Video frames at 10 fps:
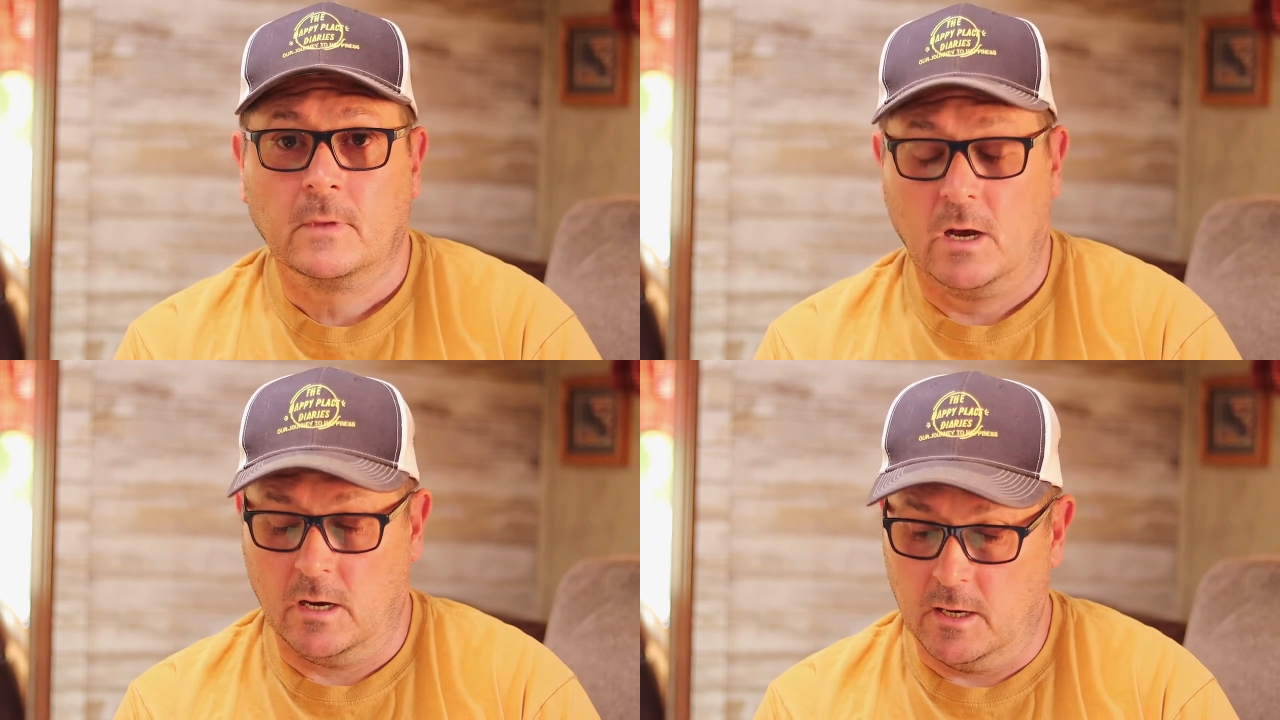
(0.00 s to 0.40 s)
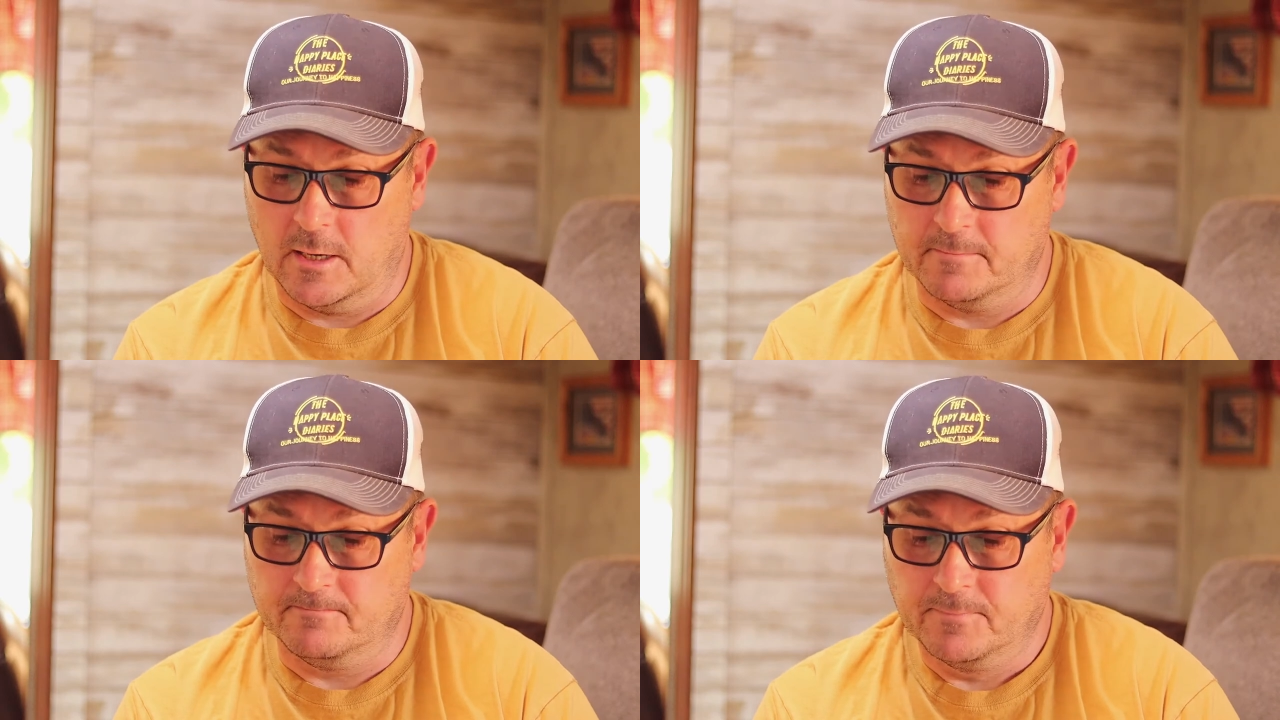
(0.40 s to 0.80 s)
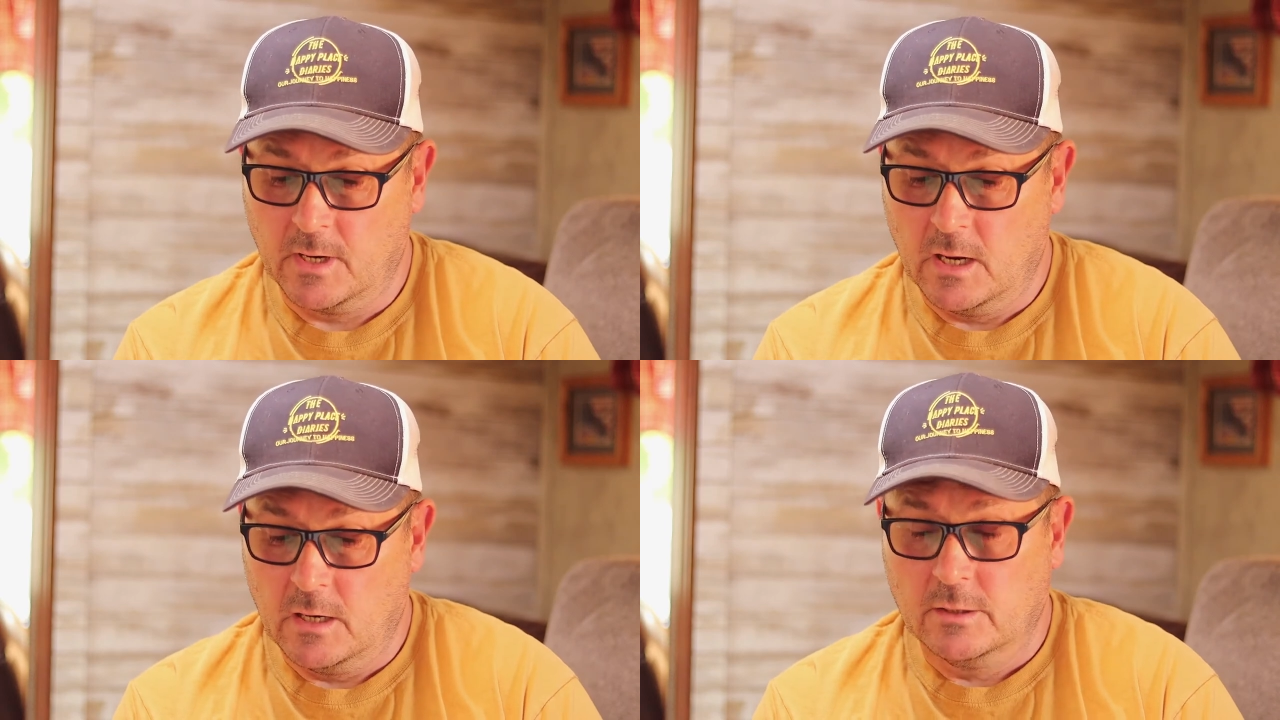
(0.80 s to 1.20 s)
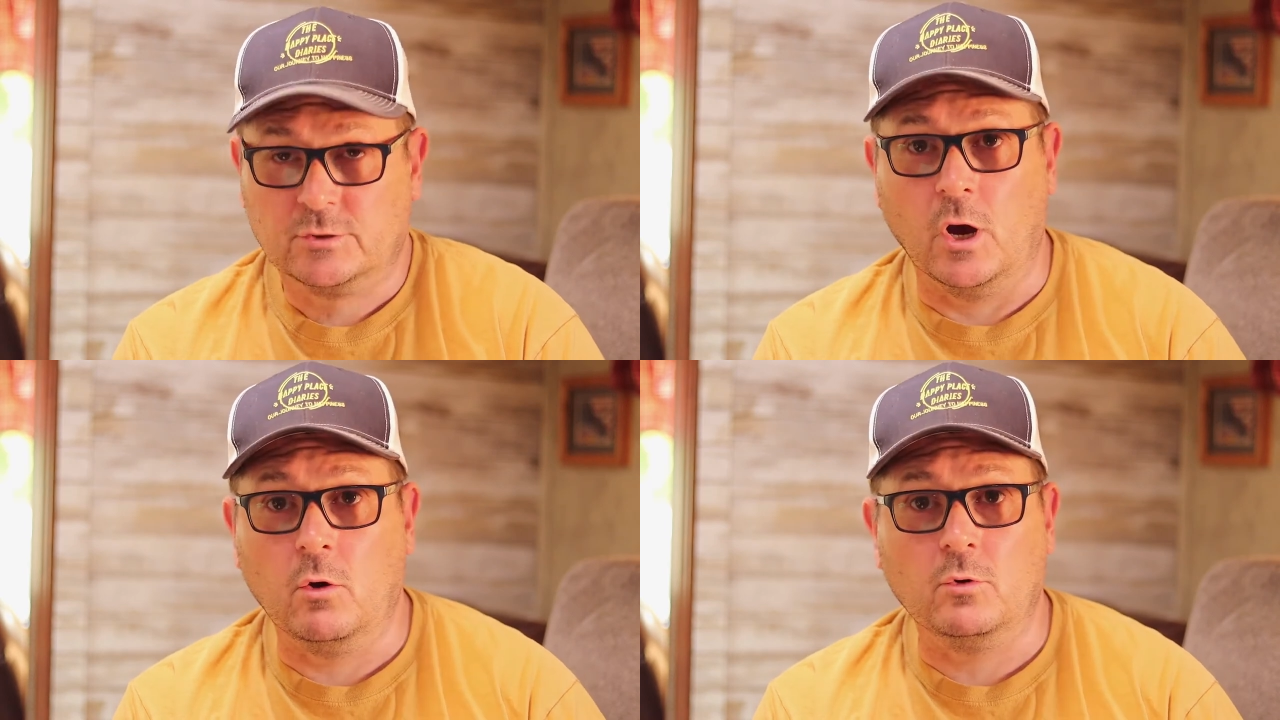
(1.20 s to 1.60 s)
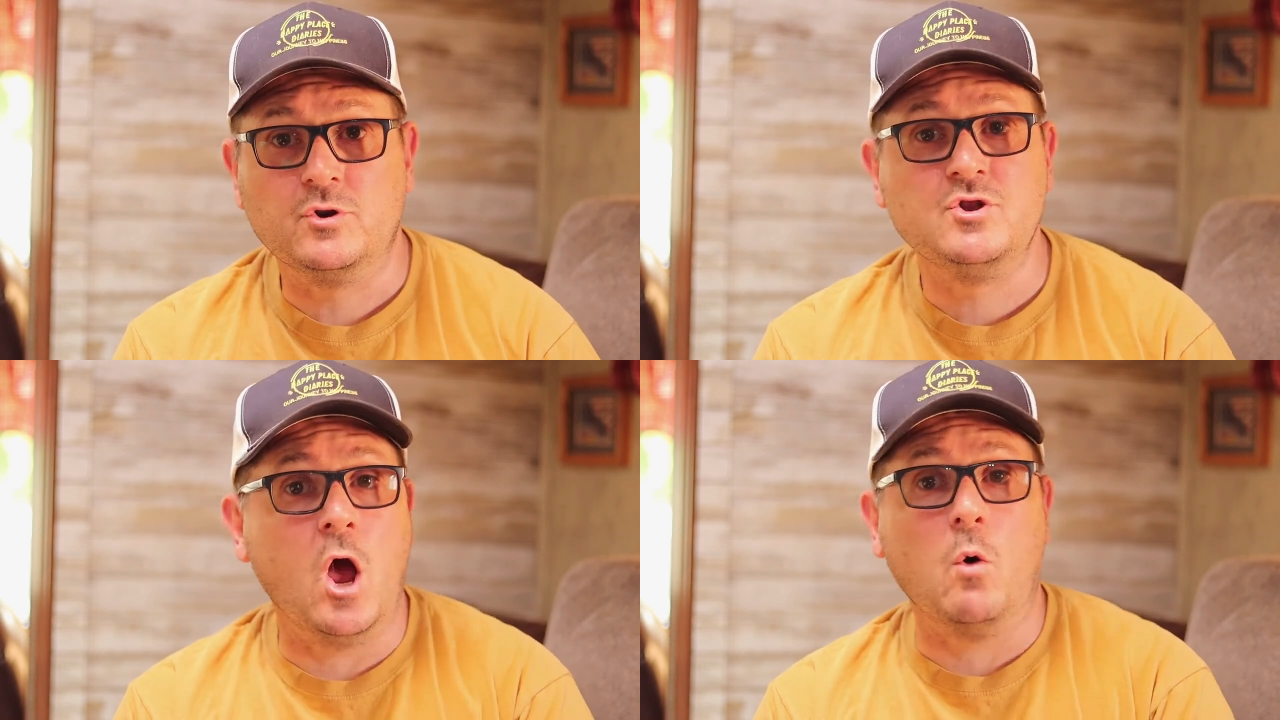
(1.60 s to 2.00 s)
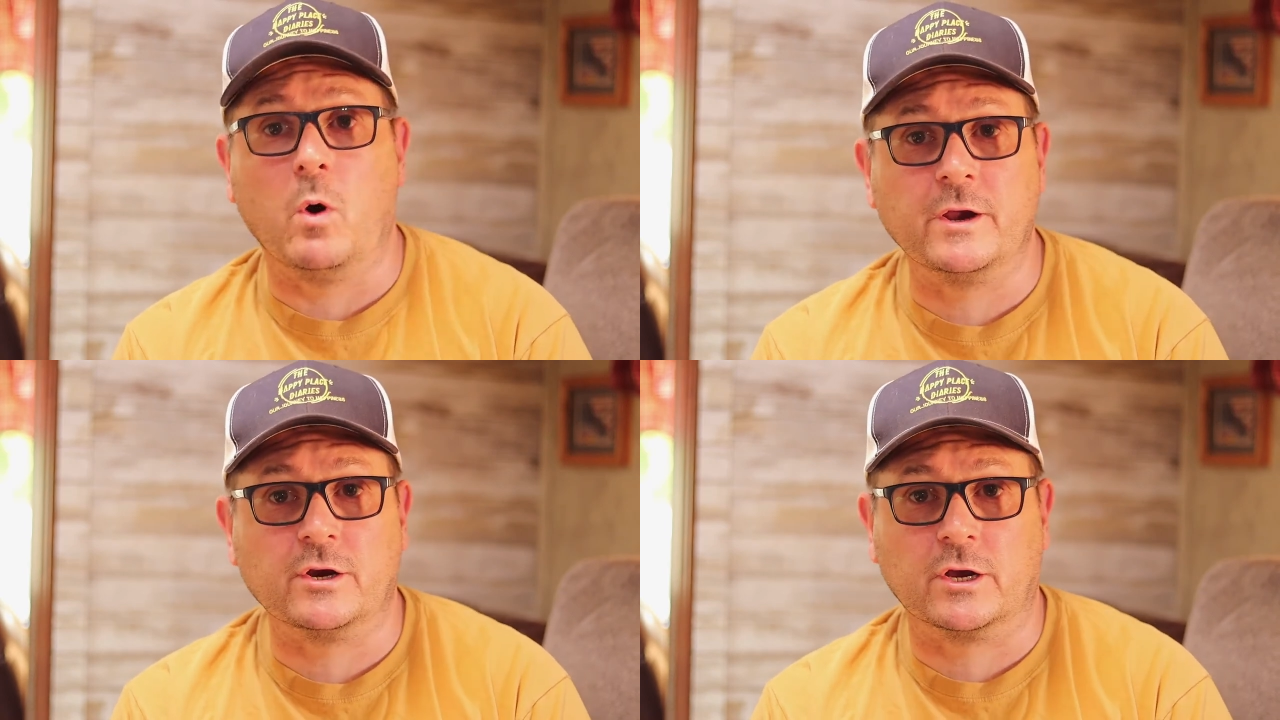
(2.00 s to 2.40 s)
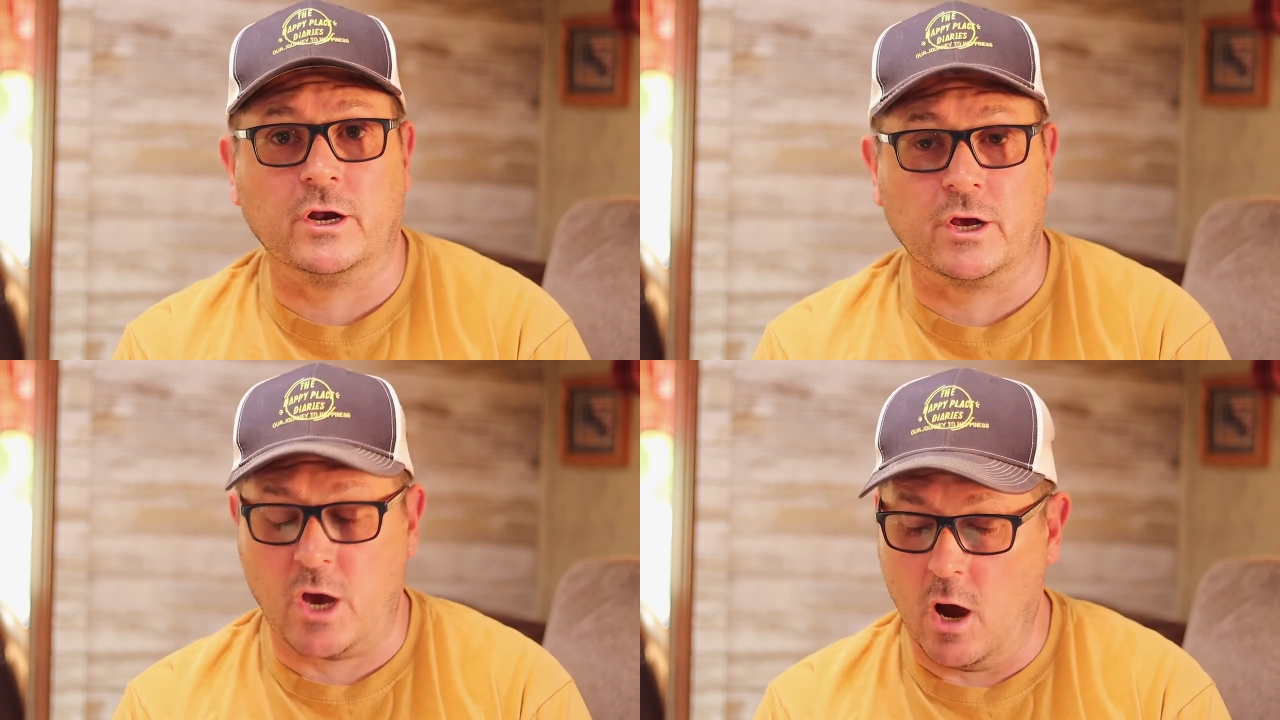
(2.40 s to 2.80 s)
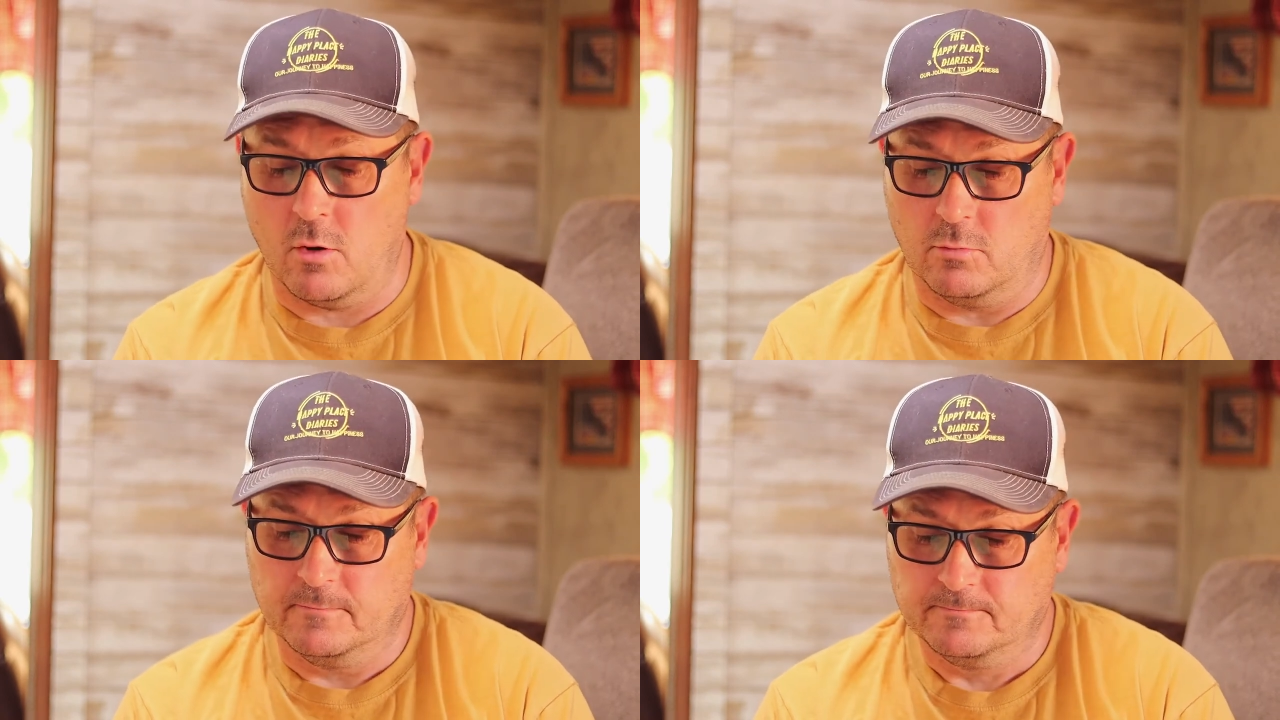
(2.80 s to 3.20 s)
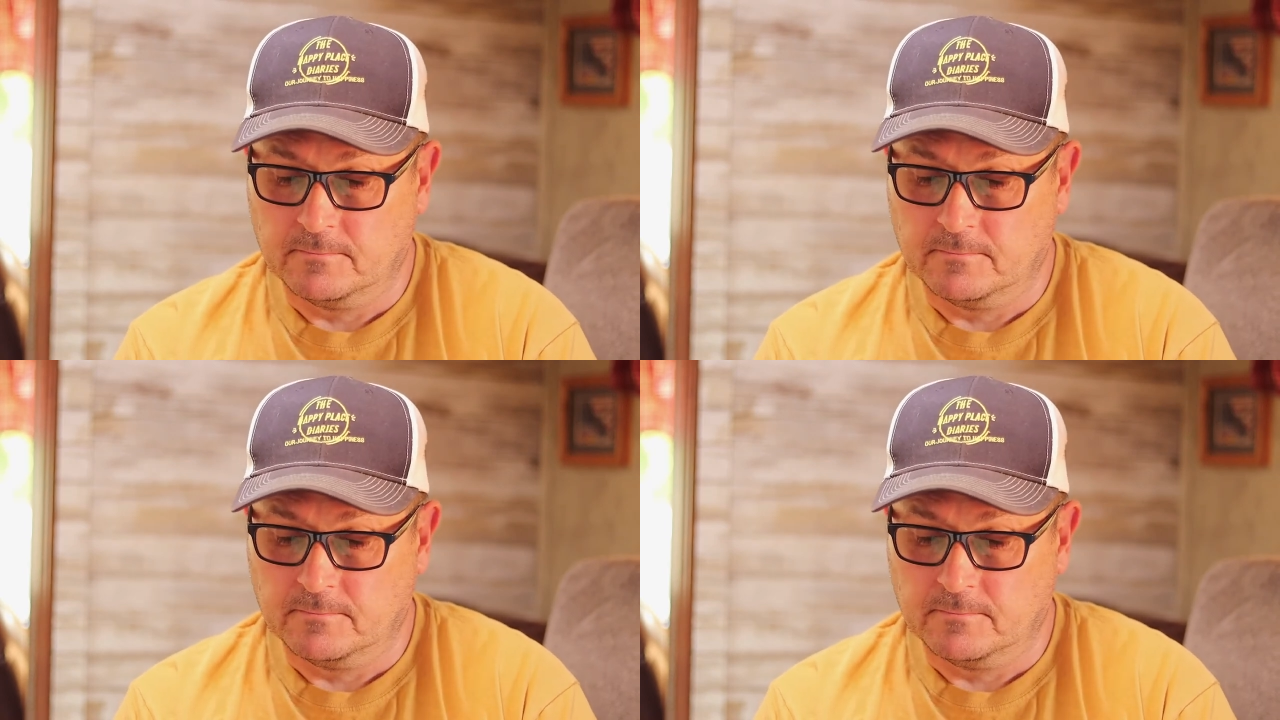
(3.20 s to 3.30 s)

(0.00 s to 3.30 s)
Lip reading: So know where you're going to go.